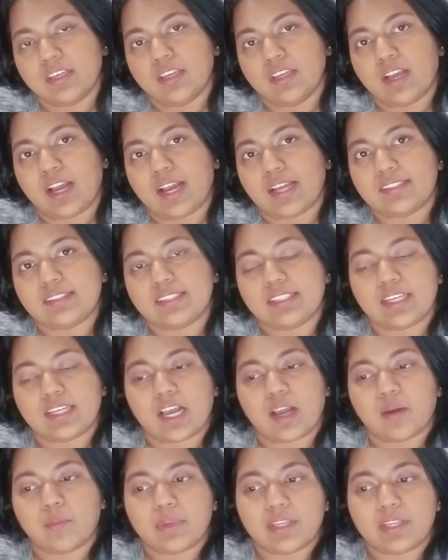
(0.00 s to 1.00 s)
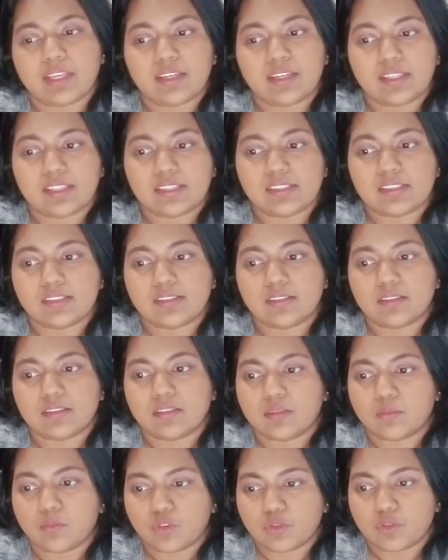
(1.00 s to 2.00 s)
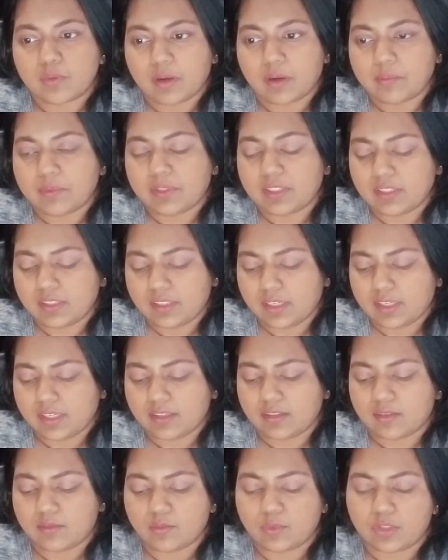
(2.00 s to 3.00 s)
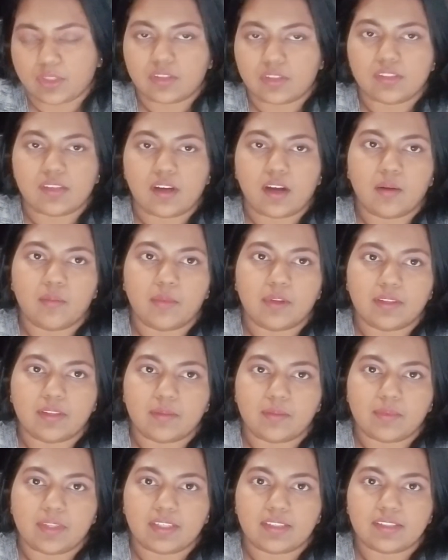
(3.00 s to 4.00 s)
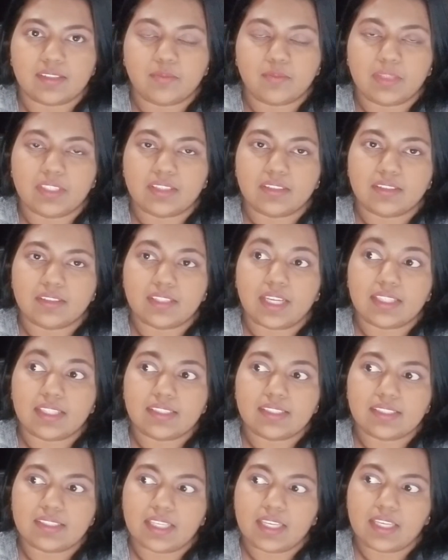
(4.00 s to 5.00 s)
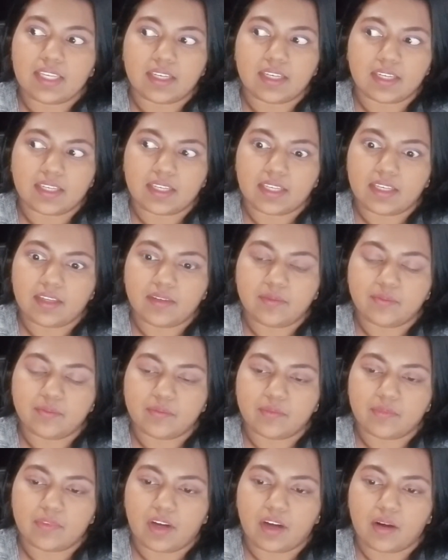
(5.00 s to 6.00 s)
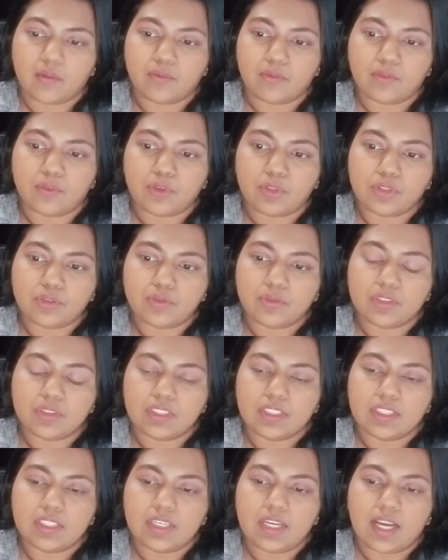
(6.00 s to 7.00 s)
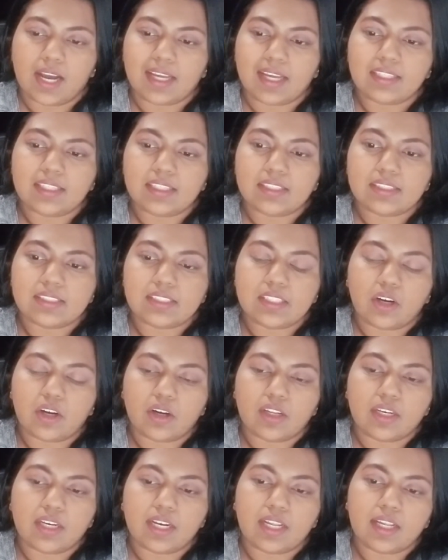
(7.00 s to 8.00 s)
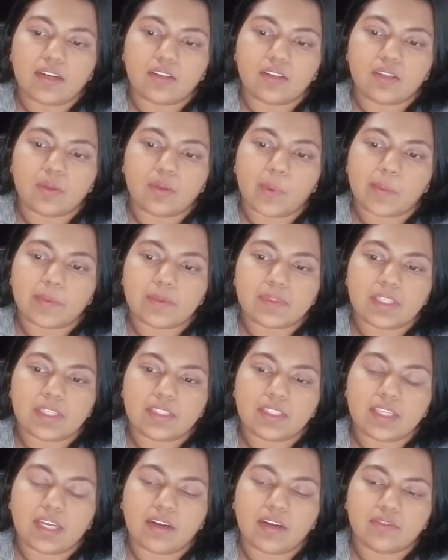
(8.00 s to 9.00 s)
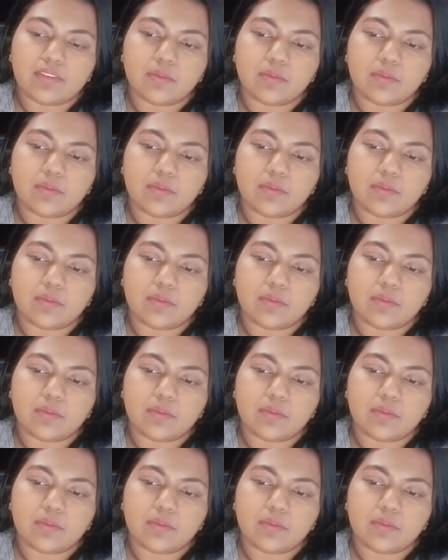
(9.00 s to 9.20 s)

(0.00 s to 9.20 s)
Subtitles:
I think ABN is the most popular, and we're going to talk about them next. But that's ANG for you. I did see online on their website they have some